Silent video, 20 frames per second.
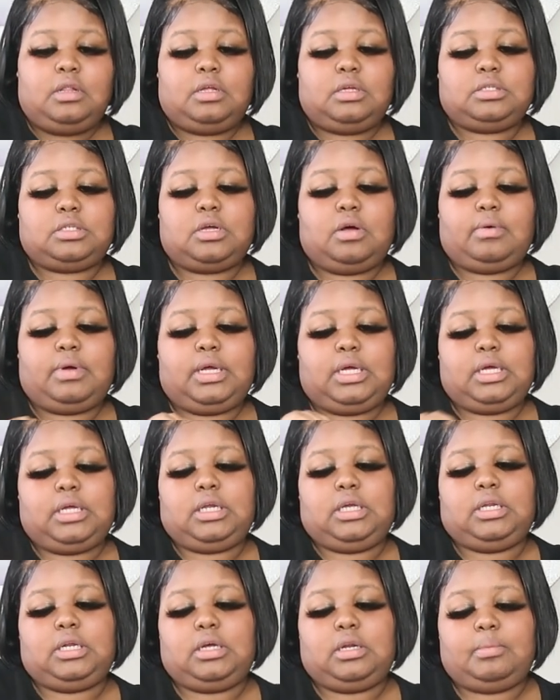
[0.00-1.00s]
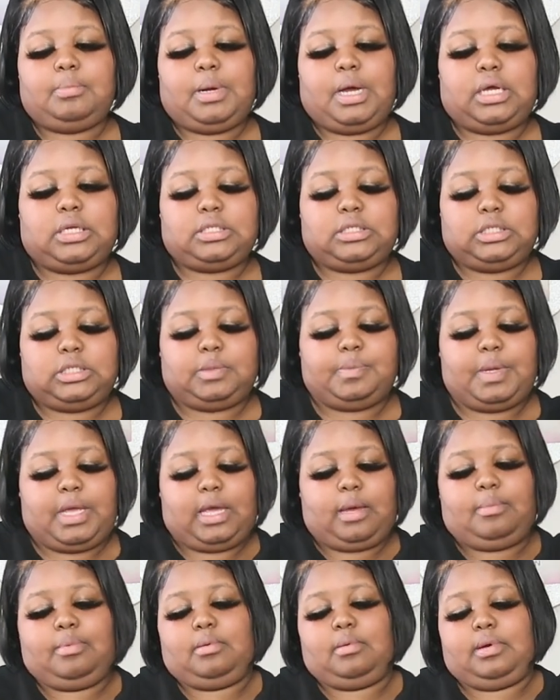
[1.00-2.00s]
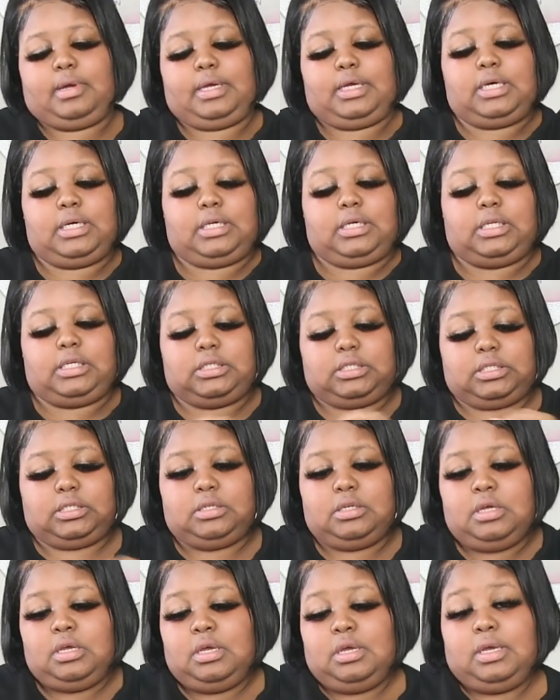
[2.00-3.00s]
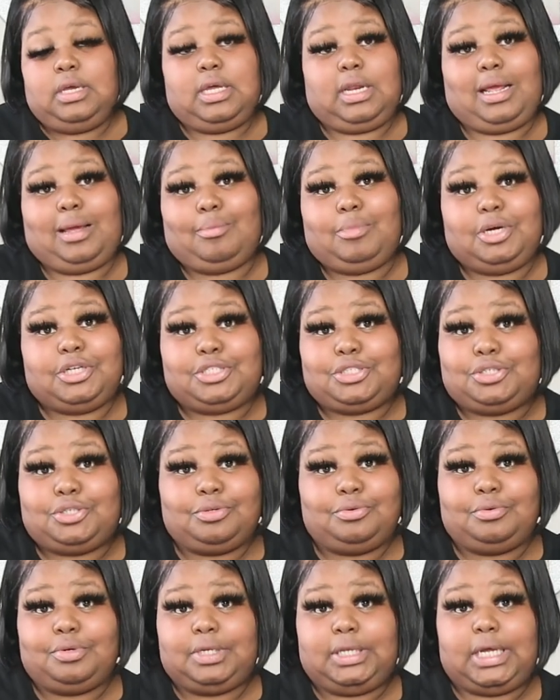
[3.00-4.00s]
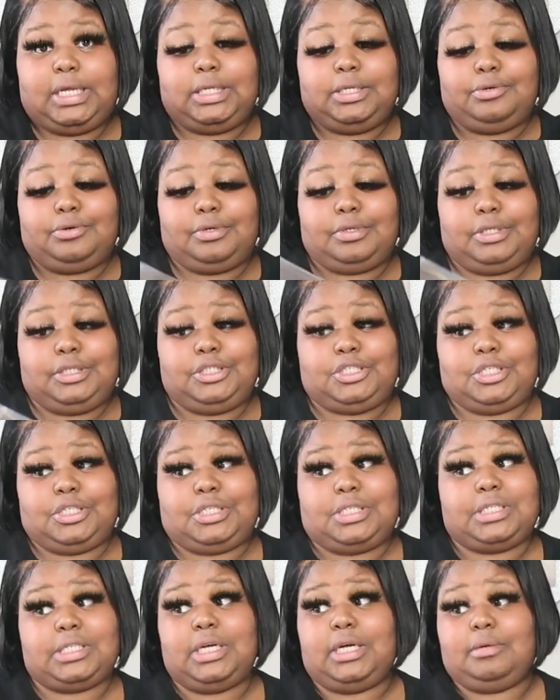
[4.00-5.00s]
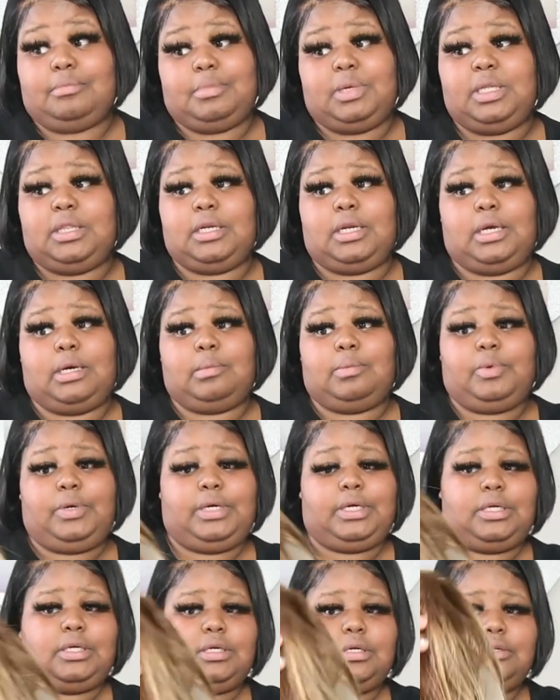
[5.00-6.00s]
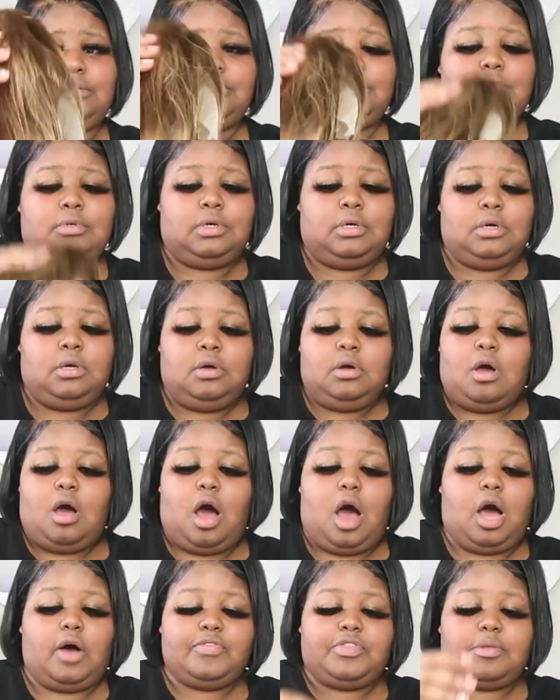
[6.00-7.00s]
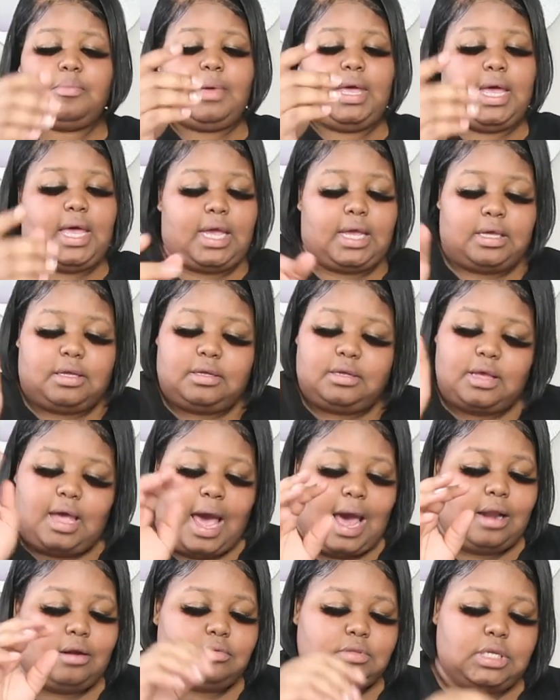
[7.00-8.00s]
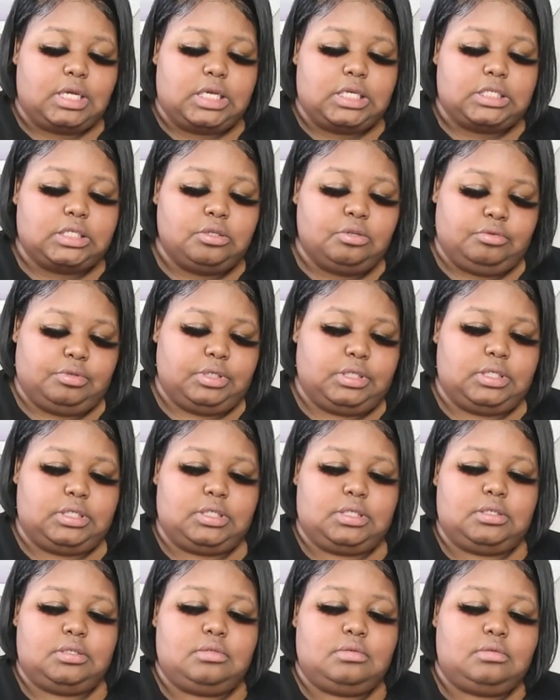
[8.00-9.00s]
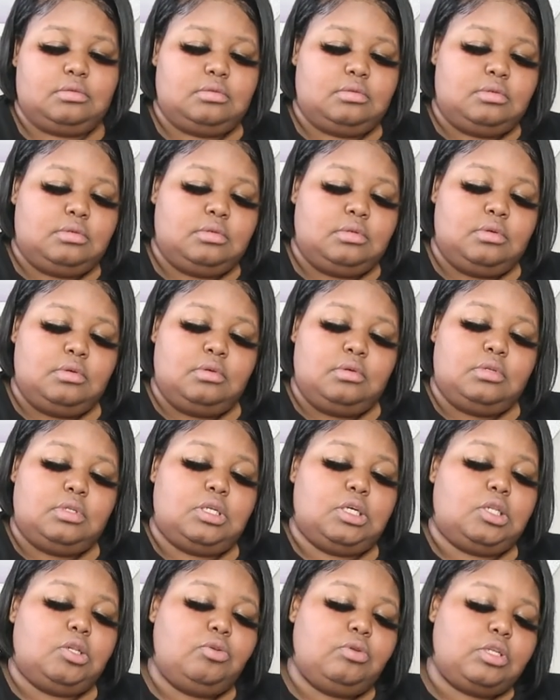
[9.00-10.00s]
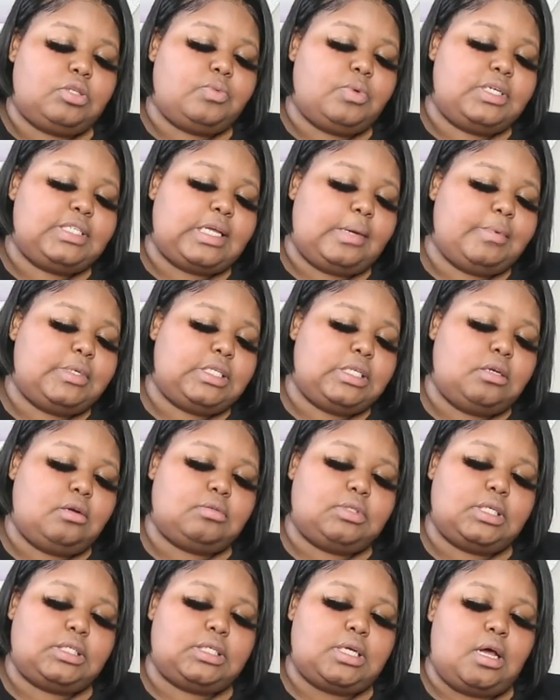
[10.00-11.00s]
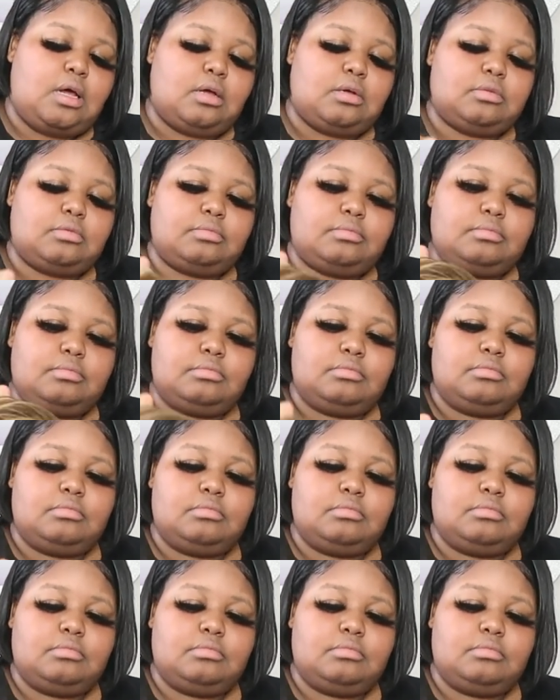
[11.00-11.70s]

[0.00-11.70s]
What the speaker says: Let's go ahead and unbox this bad boy, because it ain't much to it. They literally just sent me the damn wig. Off the bat, I don't think it's glueless. The glueless wigs I've been seeing on TikTok,